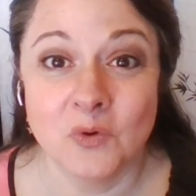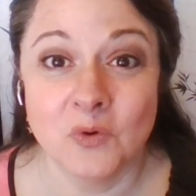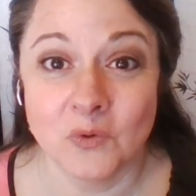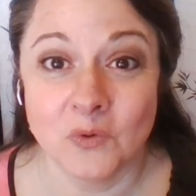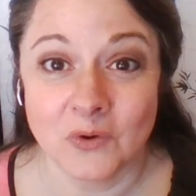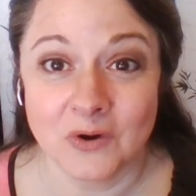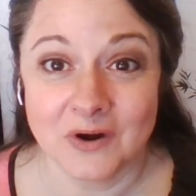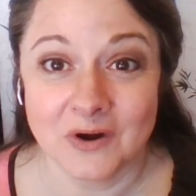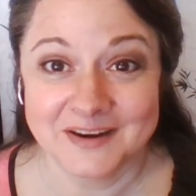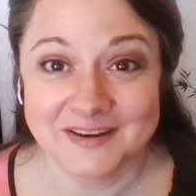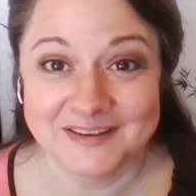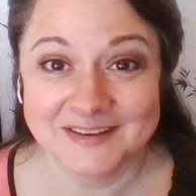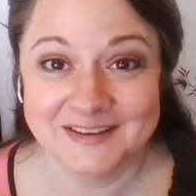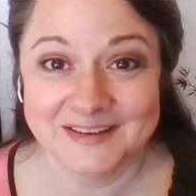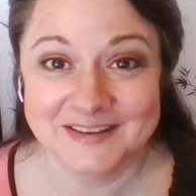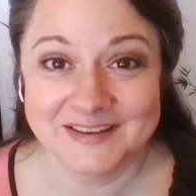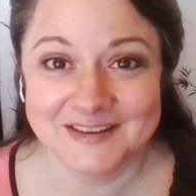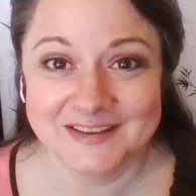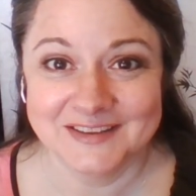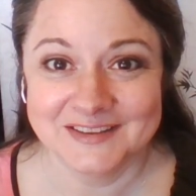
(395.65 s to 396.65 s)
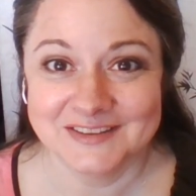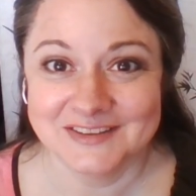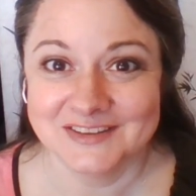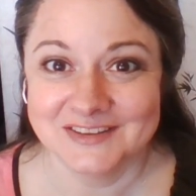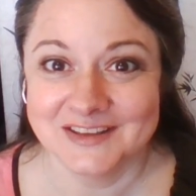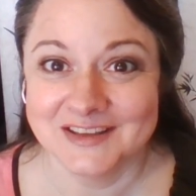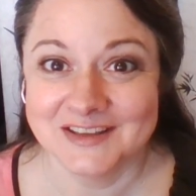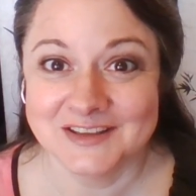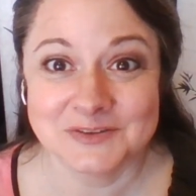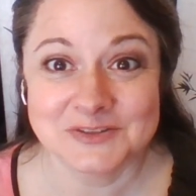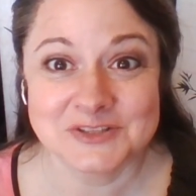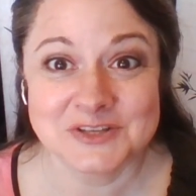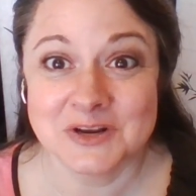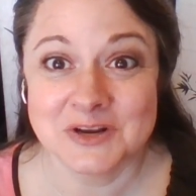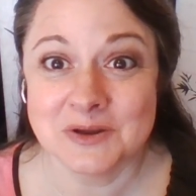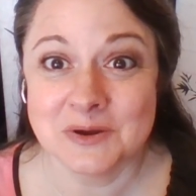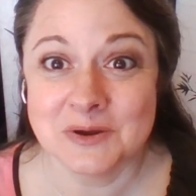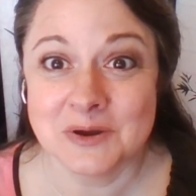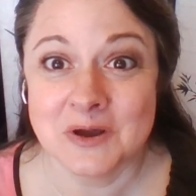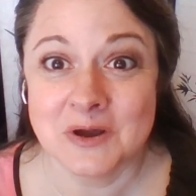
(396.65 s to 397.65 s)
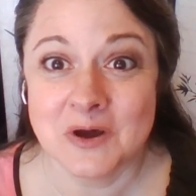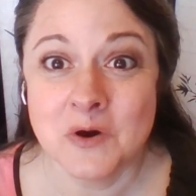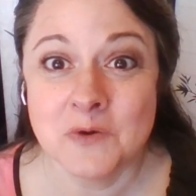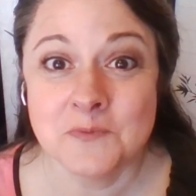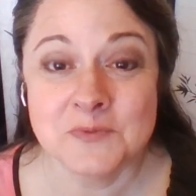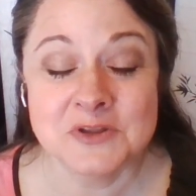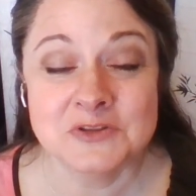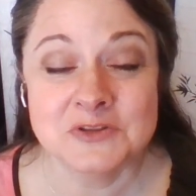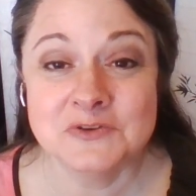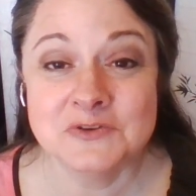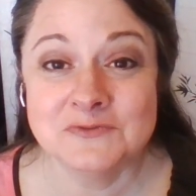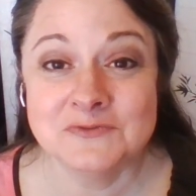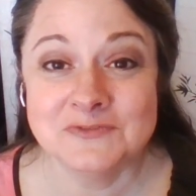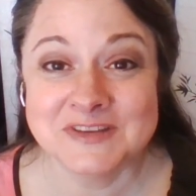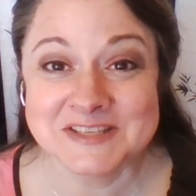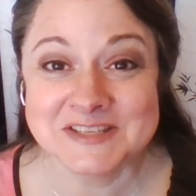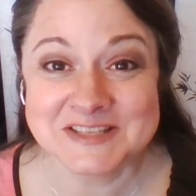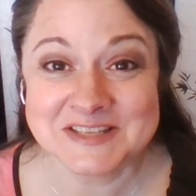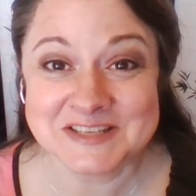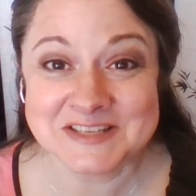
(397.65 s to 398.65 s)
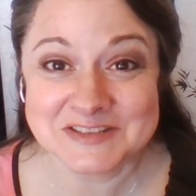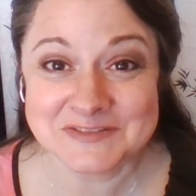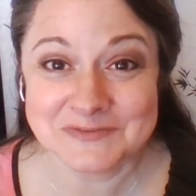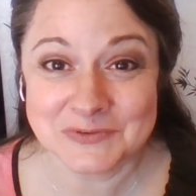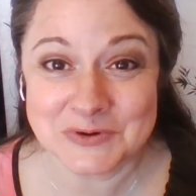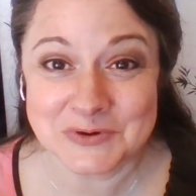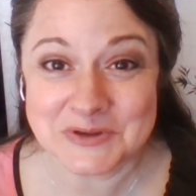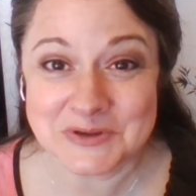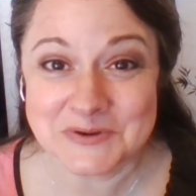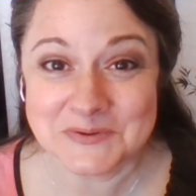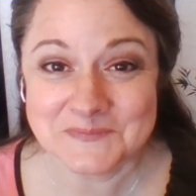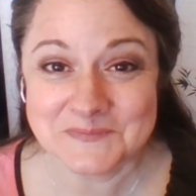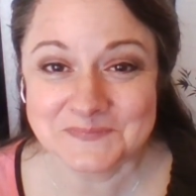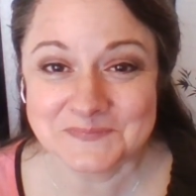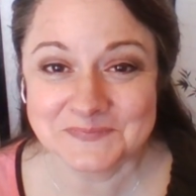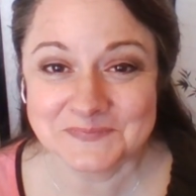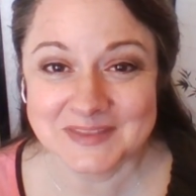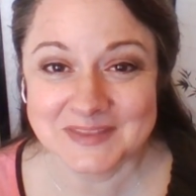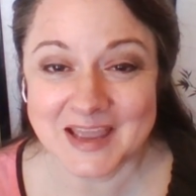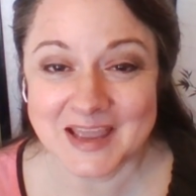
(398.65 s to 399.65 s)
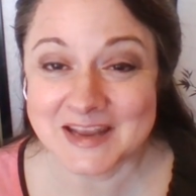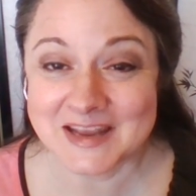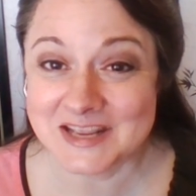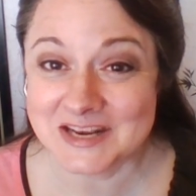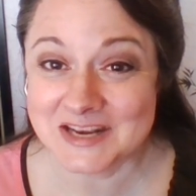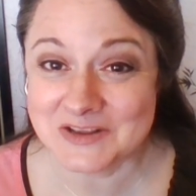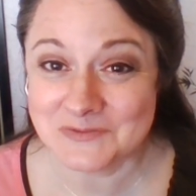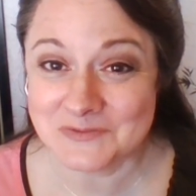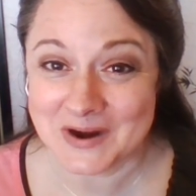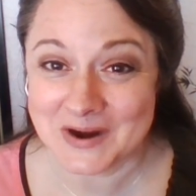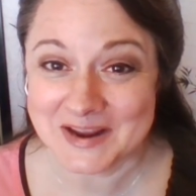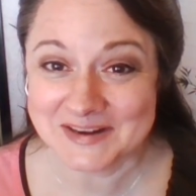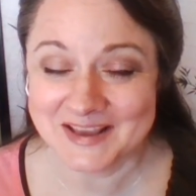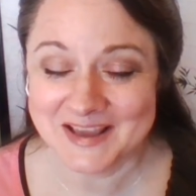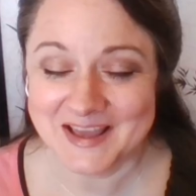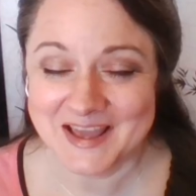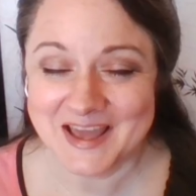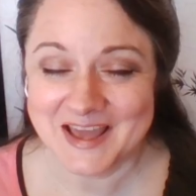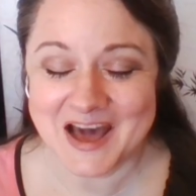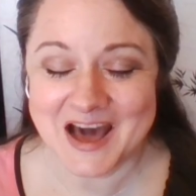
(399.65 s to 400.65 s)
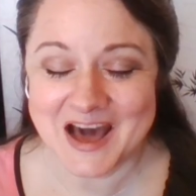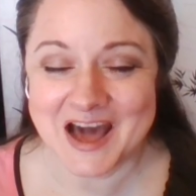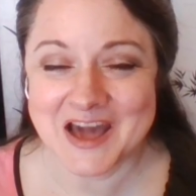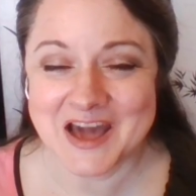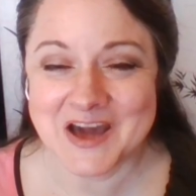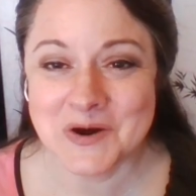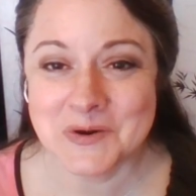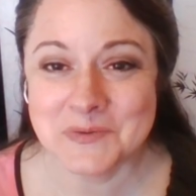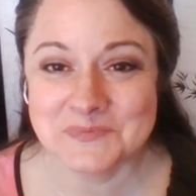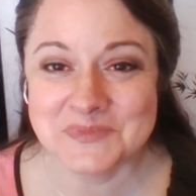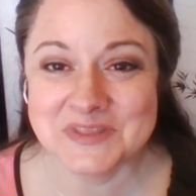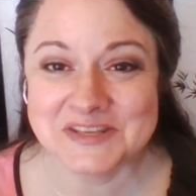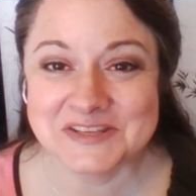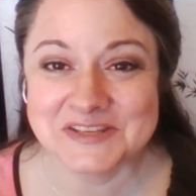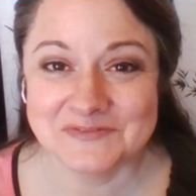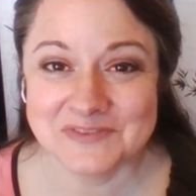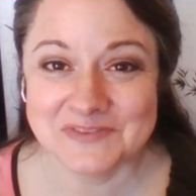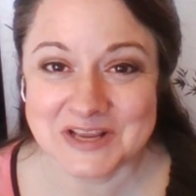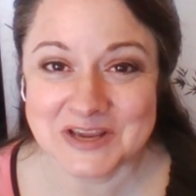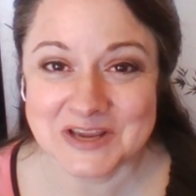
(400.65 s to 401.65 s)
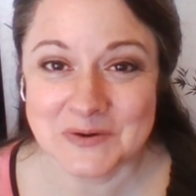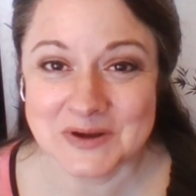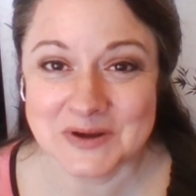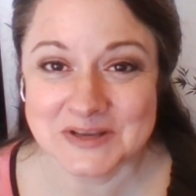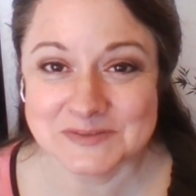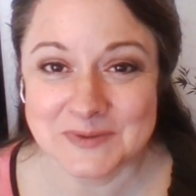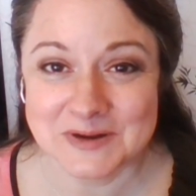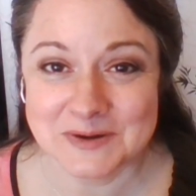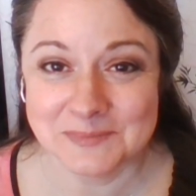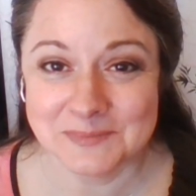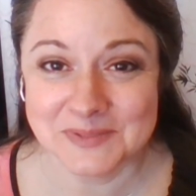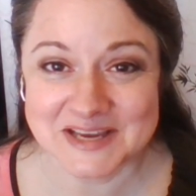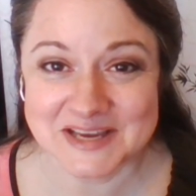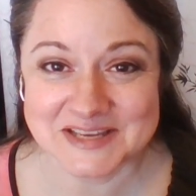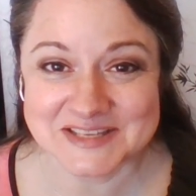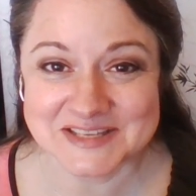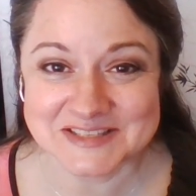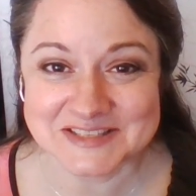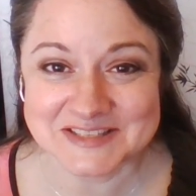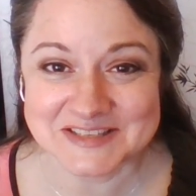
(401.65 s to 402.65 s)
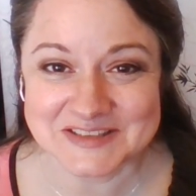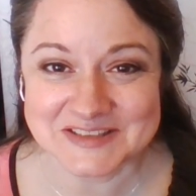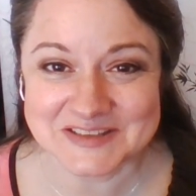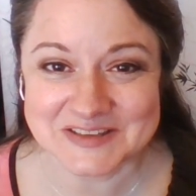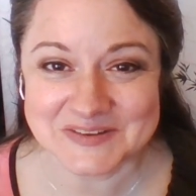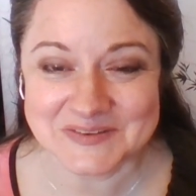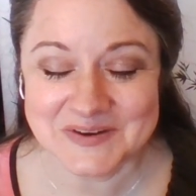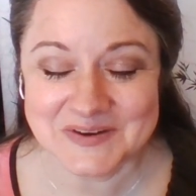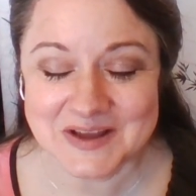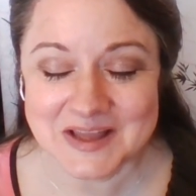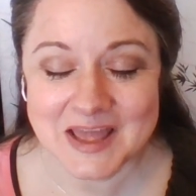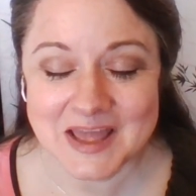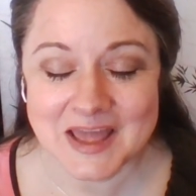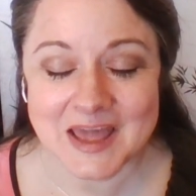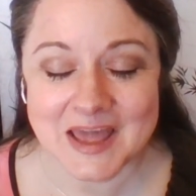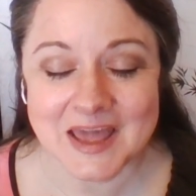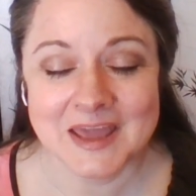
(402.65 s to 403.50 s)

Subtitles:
At any rate, I hope this video has been a blessing to you, and I hope that you will like, comment, and share it with your friends.